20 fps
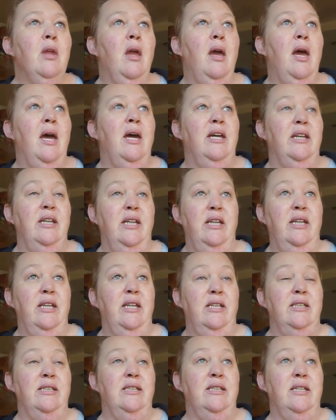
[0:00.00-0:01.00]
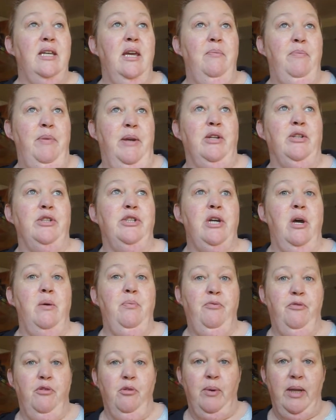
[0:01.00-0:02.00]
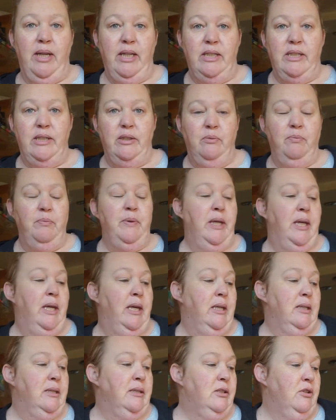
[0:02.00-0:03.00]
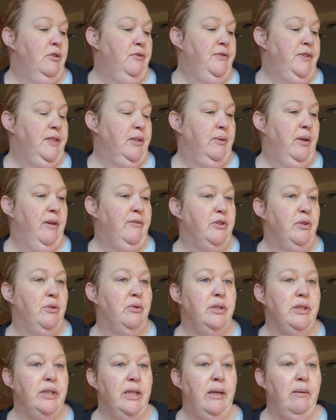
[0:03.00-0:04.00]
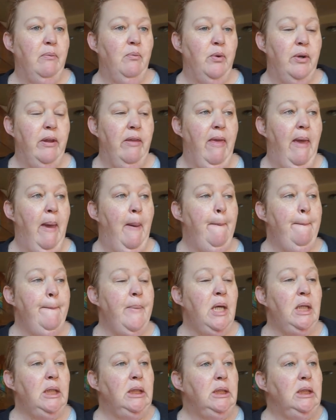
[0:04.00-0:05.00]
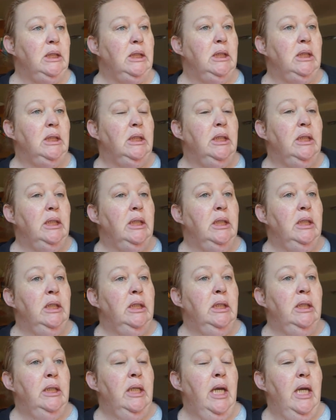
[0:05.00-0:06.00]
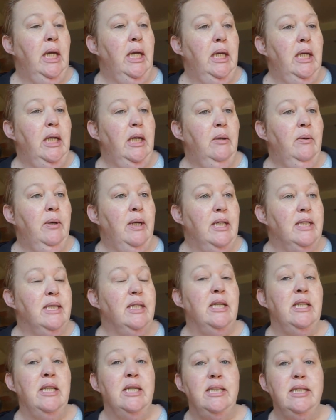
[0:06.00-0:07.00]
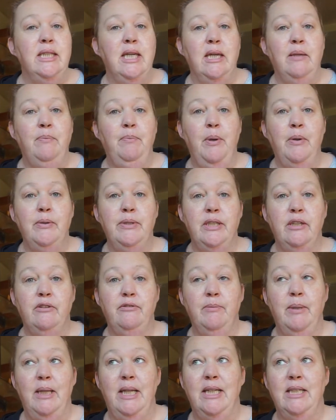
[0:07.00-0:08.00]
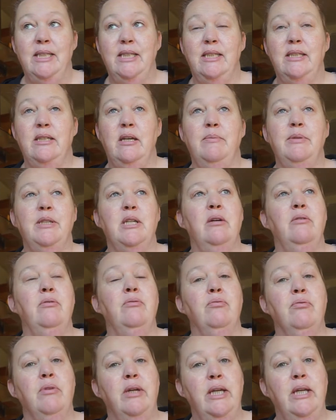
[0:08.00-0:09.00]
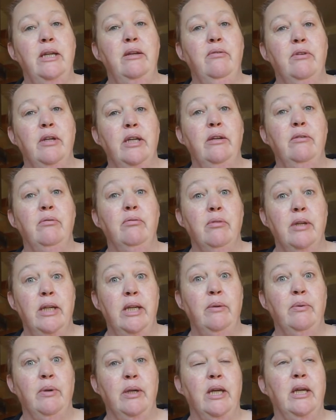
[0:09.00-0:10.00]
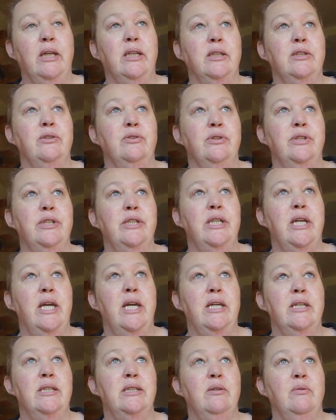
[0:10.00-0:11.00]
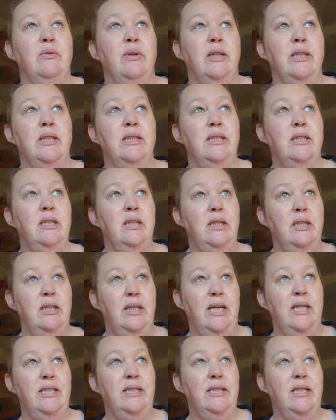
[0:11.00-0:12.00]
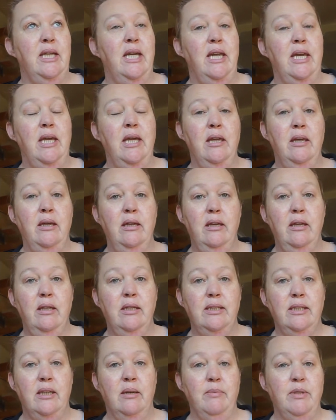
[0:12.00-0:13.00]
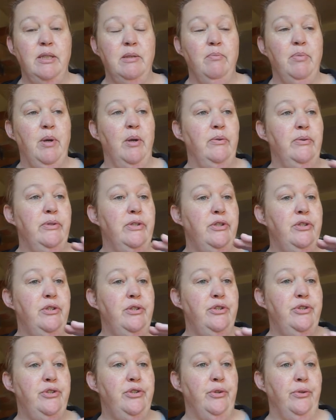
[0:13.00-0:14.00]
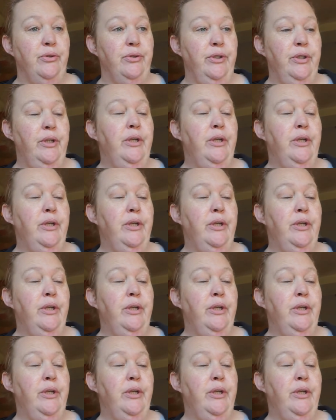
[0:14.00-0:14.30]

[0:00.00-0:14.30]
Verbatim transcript: and he needs a bigger top for when he's doing PE and stuff, so I have to order him one of them. What else? I need to get post off my last assignment. I really want to get that done today, so when it's last day, assignment in post, done.